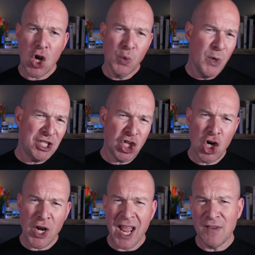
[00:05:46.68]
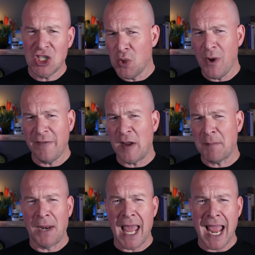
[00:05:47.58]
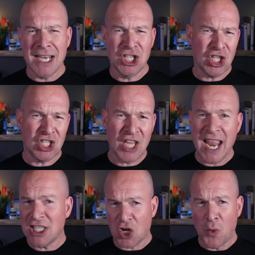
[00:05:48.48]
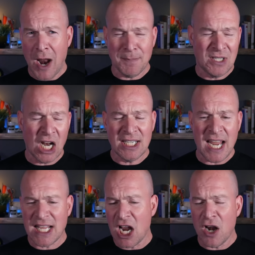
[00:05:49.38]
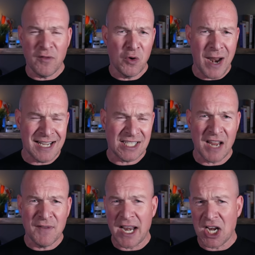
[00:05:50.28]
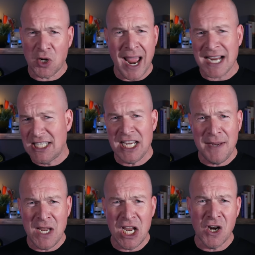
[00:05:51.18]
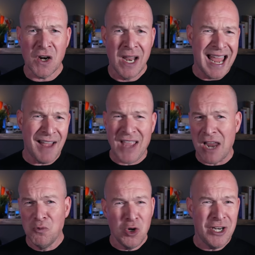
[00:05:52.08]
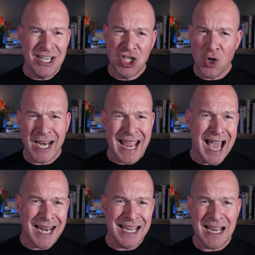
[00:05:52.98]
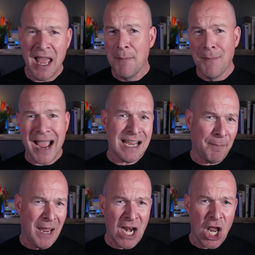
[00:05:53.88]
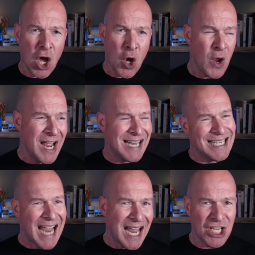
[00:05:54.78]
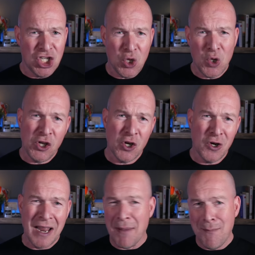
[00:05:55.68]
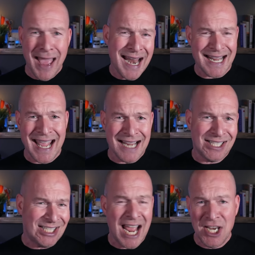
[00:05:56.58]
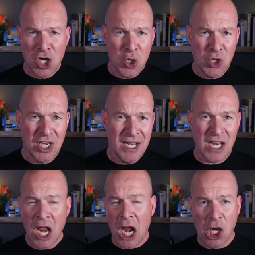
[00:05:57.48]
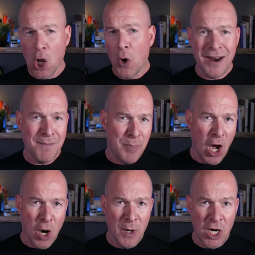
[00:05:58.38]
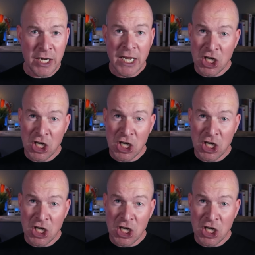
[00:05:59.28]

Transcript: Richard, I have a terrific plan. Just say it's corrupt. I'll take care of the rest. I've got a crack team here. I've got Rudy Giuliani, Mike Pillow, Don Jr., Matt Gaetz, Ted Nugent, Lauren Boebert.